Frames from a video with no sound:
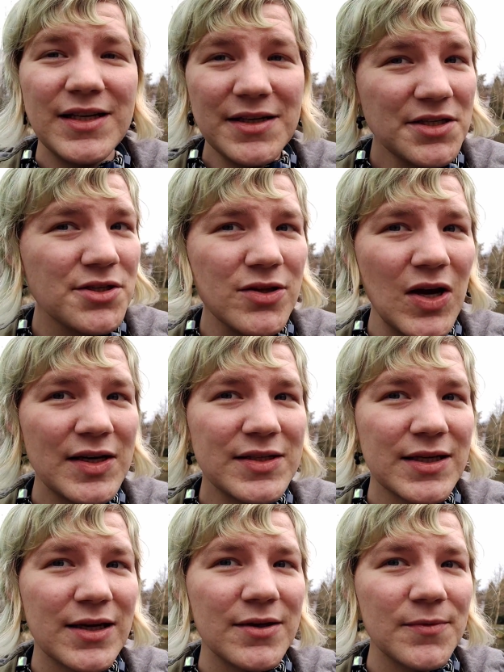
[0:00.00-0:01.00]
initial
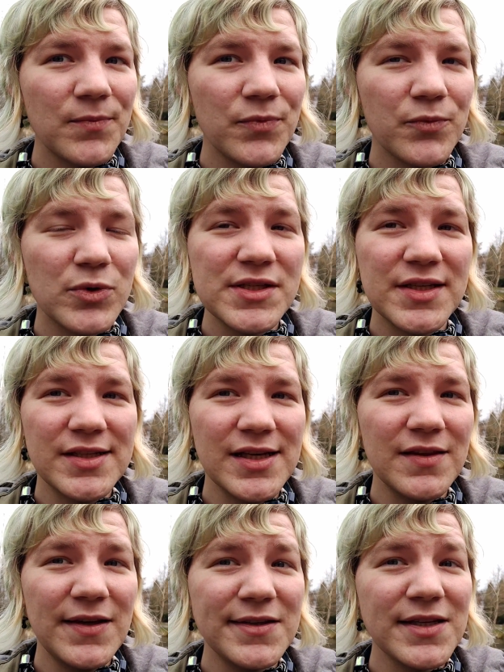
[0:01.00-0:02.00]
idea was to
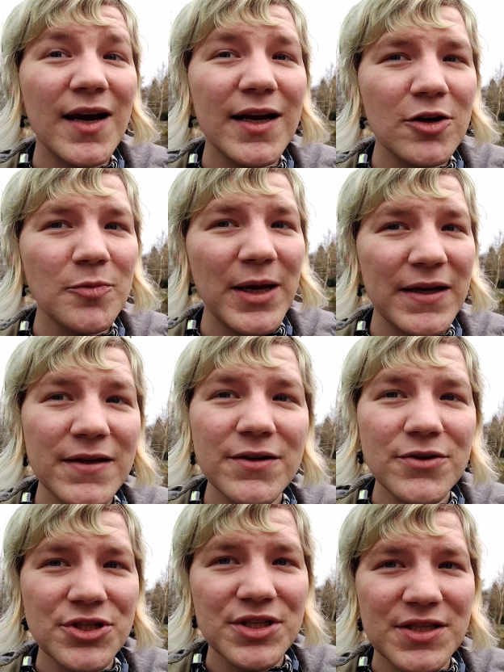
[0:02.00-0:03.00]
take the entire
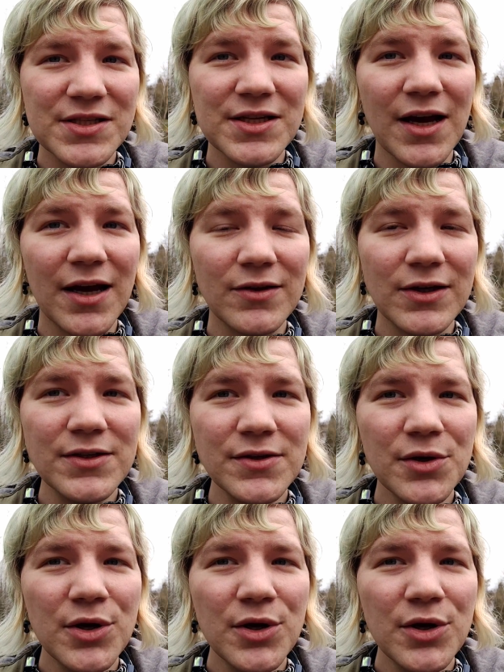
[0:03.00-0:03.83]
magnetogenicity island,